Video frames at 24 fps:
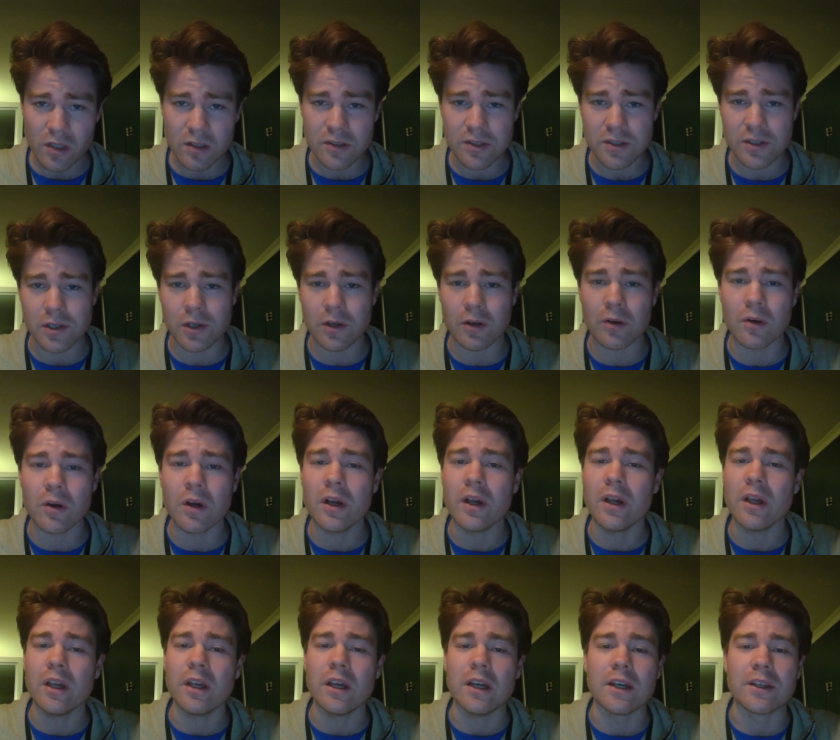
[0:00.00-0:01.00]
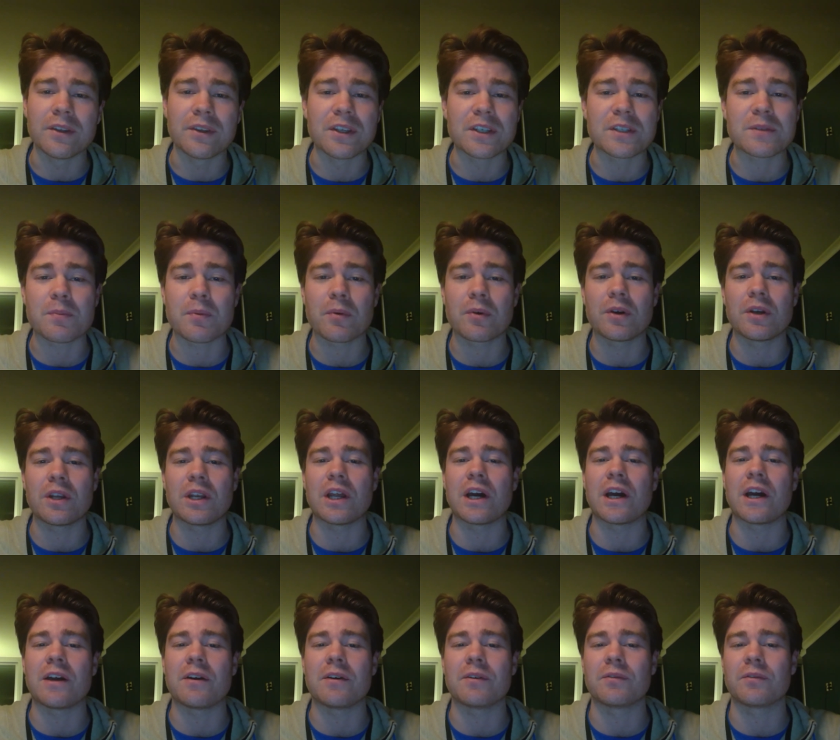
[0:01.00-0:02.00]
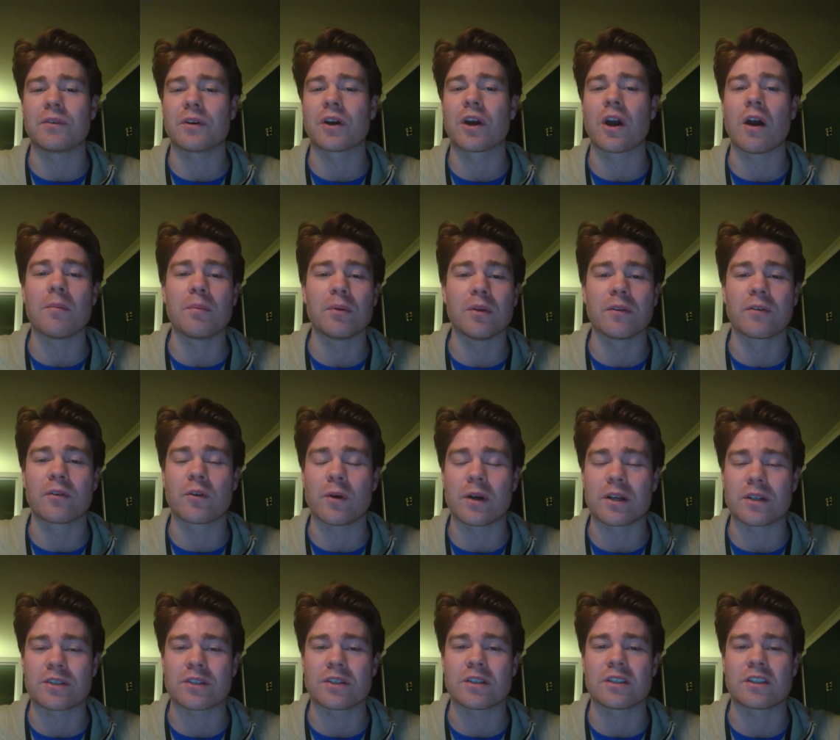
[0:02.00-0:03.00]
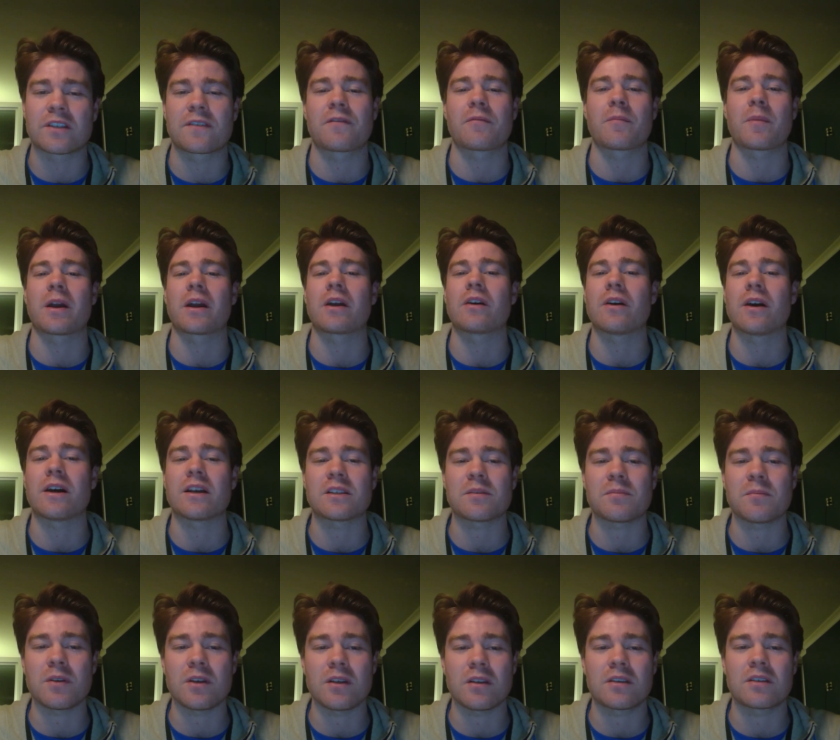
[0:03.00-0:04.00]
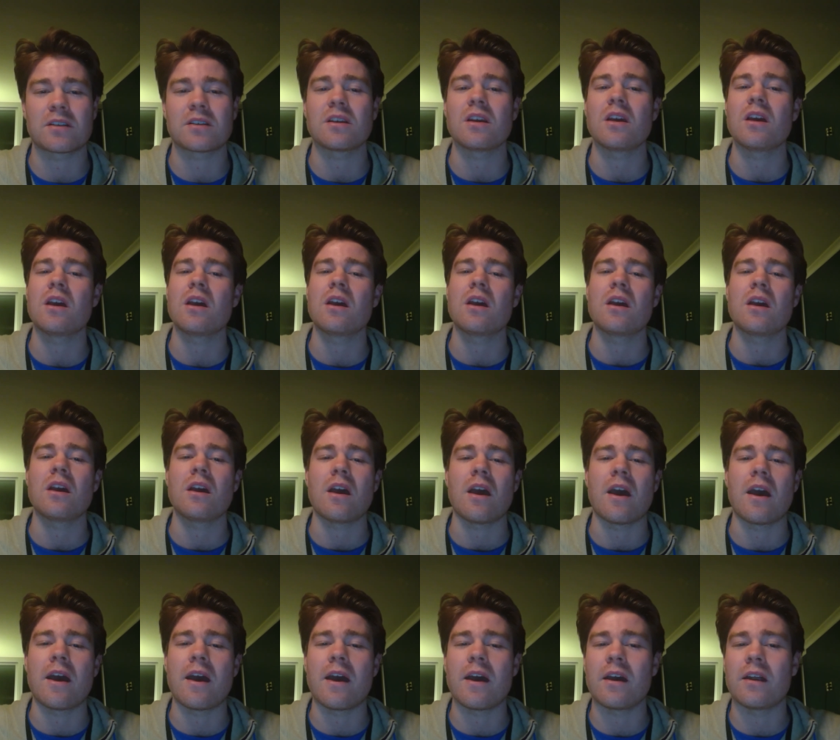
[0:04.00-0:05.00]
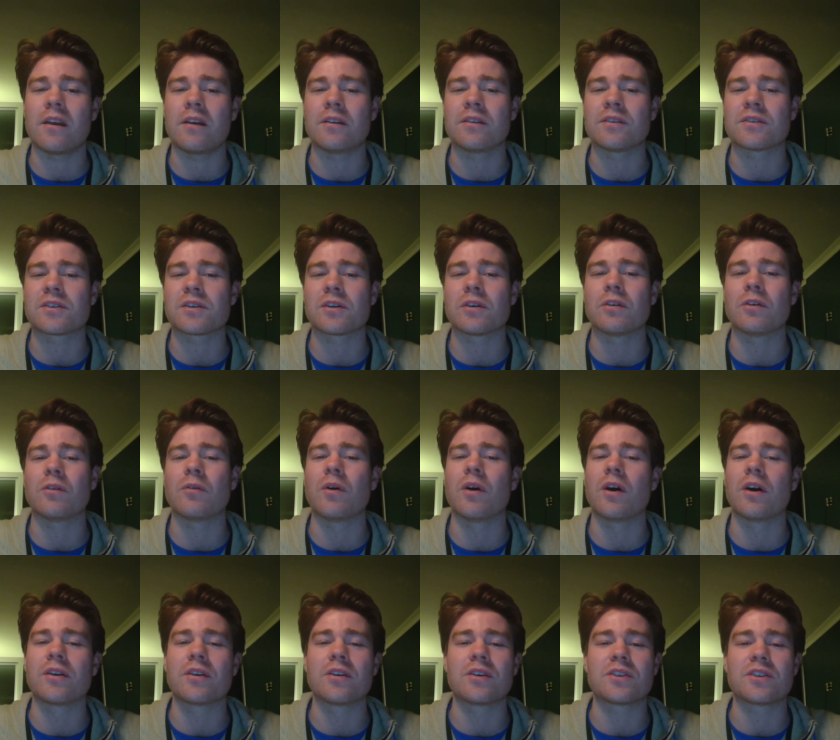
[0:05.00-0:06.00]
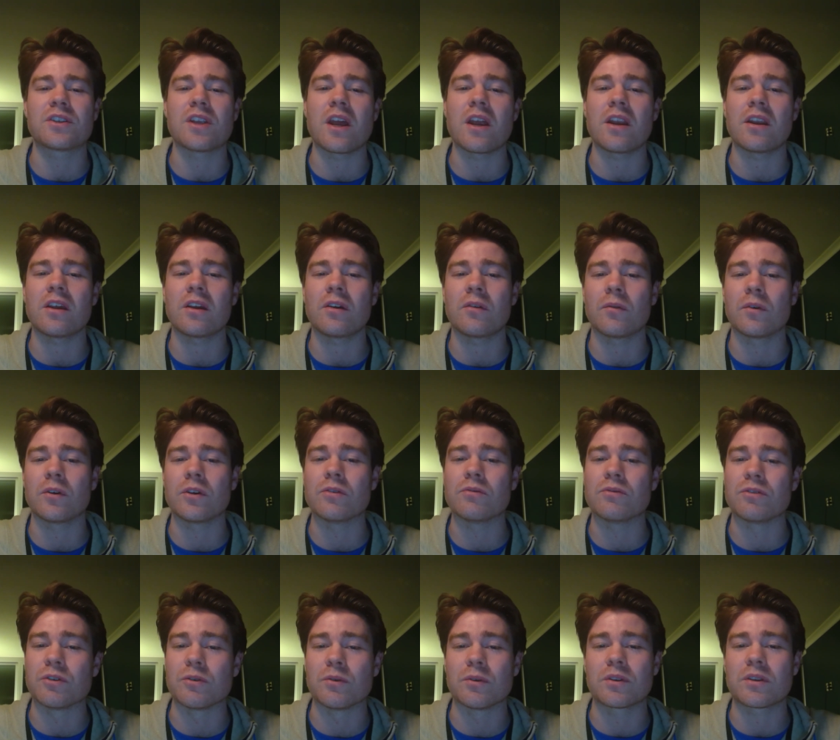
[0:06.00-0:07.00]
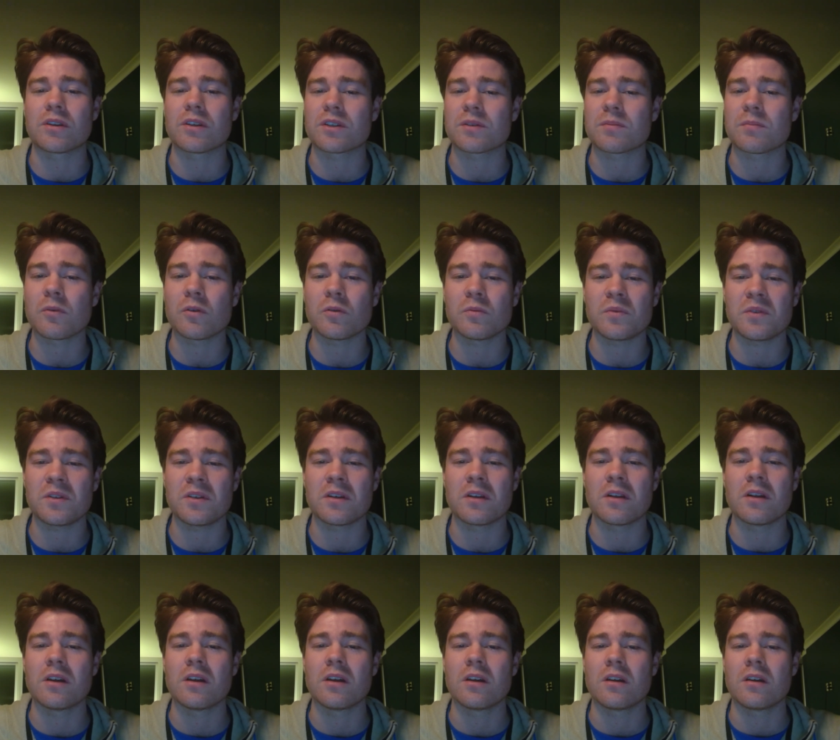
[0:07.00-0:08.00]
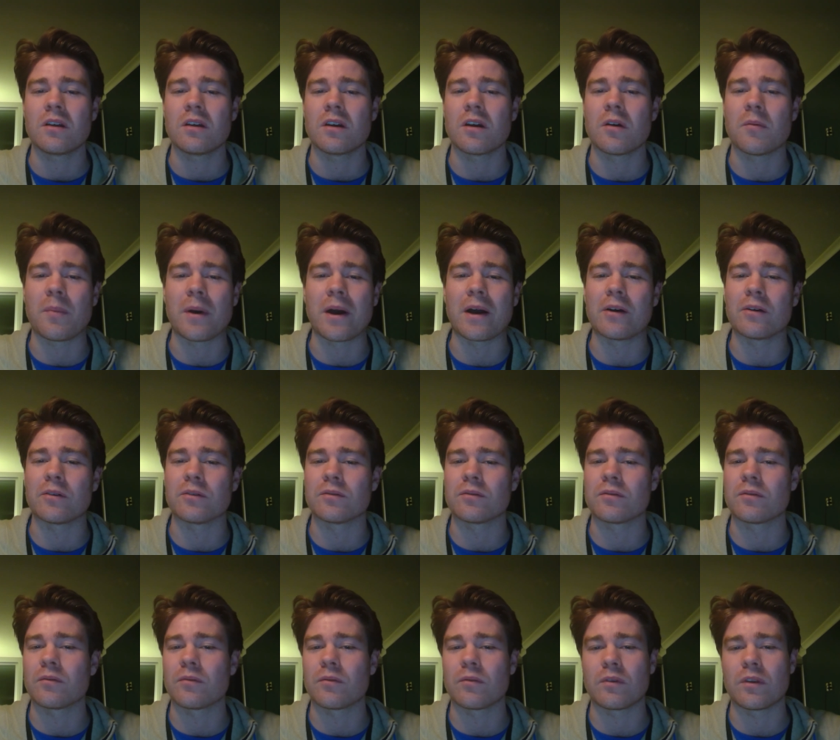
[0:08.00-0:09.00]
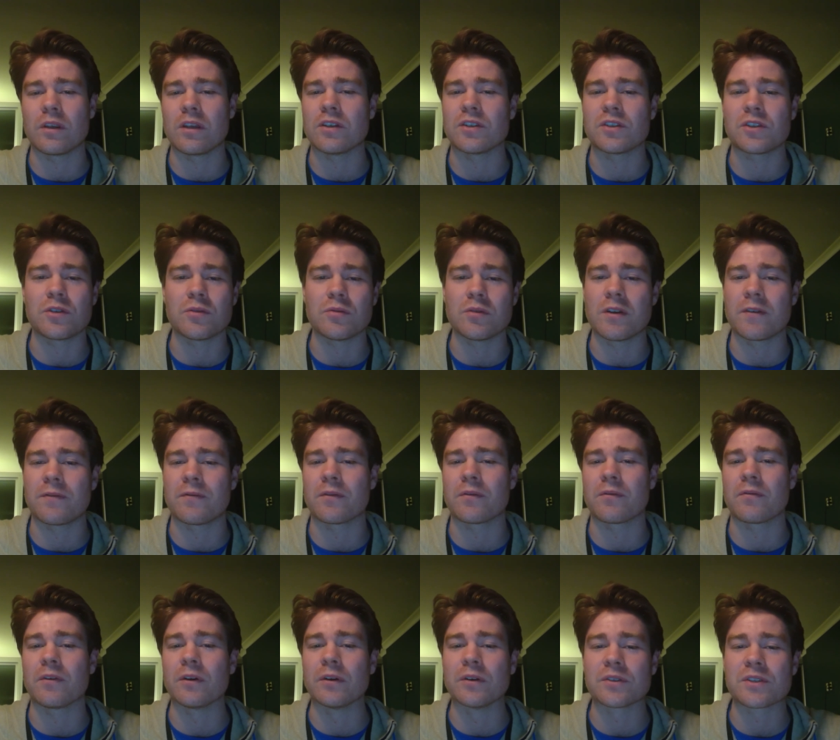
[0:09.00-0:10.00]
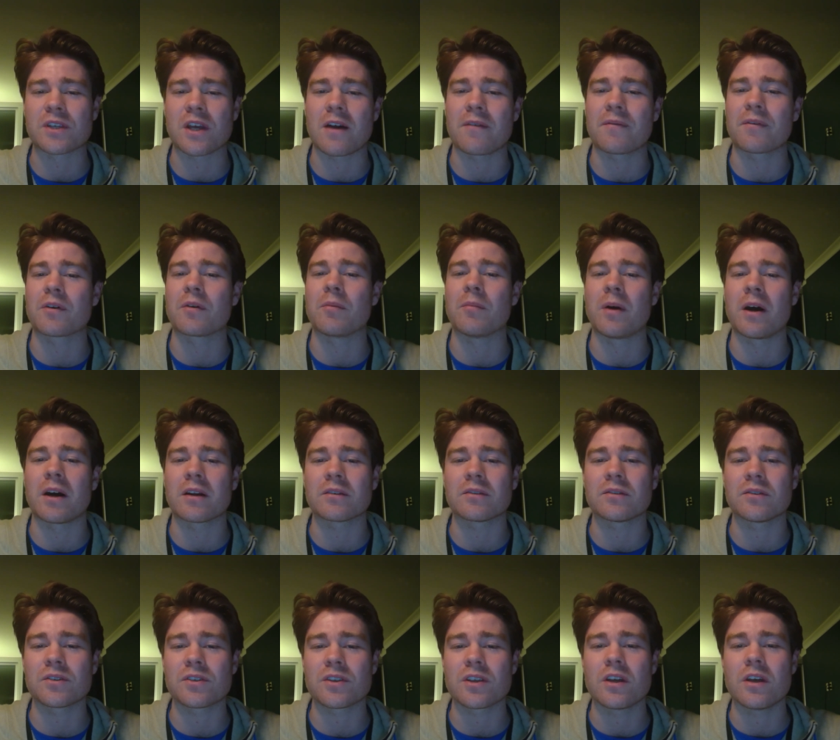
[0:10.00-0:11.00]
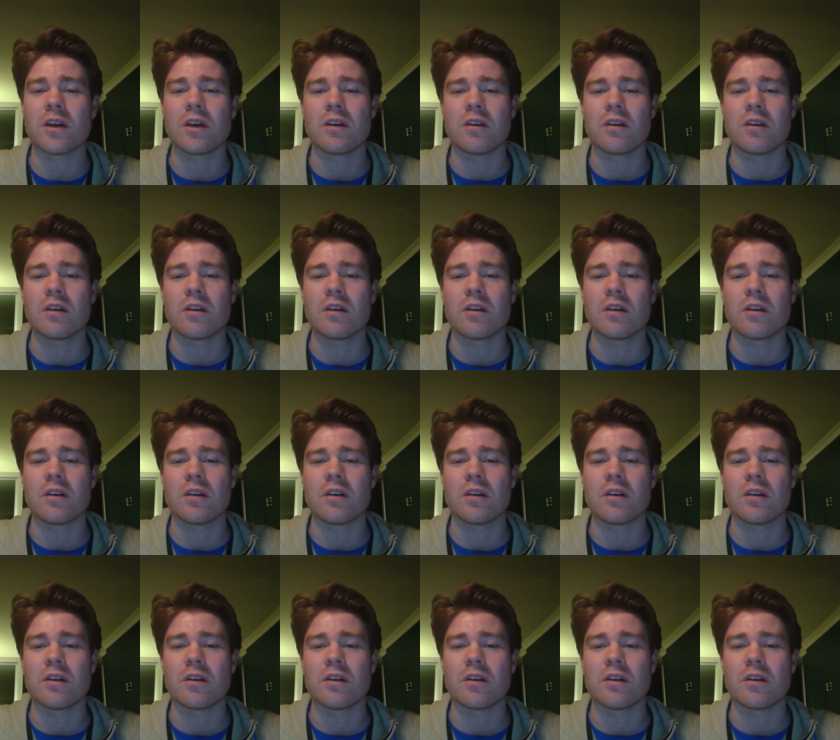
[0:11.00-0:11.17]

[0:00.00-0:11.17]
So at this point, I have a couple of questions for my classmates. And so understanding what you do at this moment about these two different philosophical models,